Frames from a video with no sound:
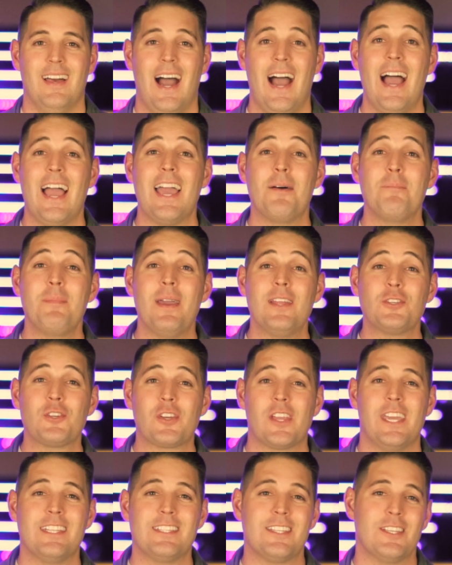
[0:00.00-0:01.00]
Hi, I'm Major
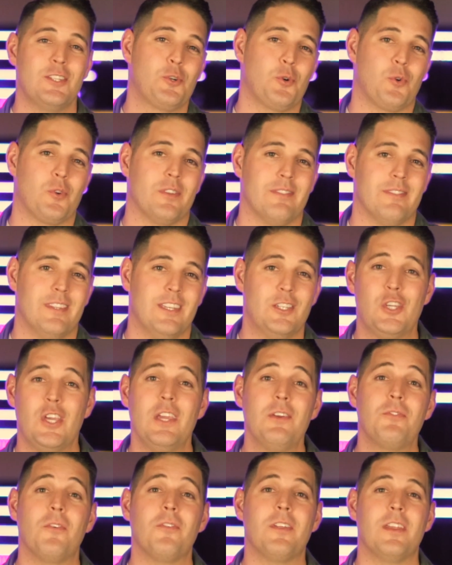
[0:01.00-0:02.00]
Kinsley Jordan, the
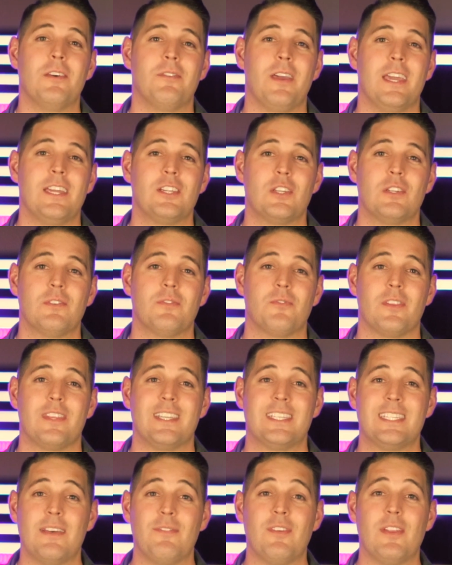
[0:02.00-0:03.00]
Chief of Innovation for the
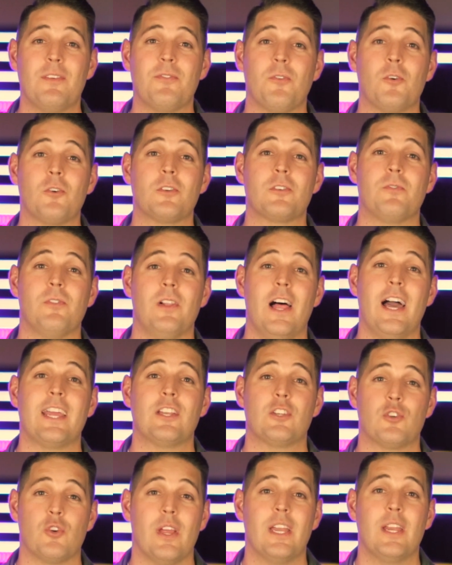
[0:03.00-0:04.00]
71st
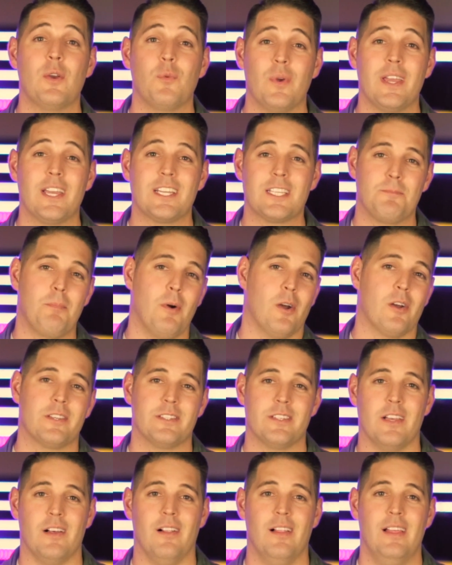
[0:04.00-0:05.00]
Flying Training Wing Spark
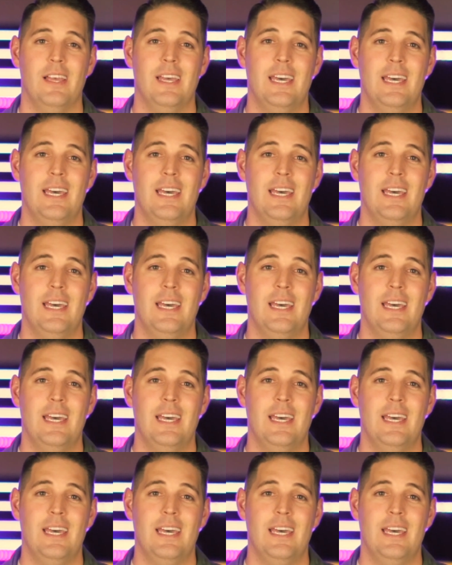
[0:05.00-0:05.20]
Cell.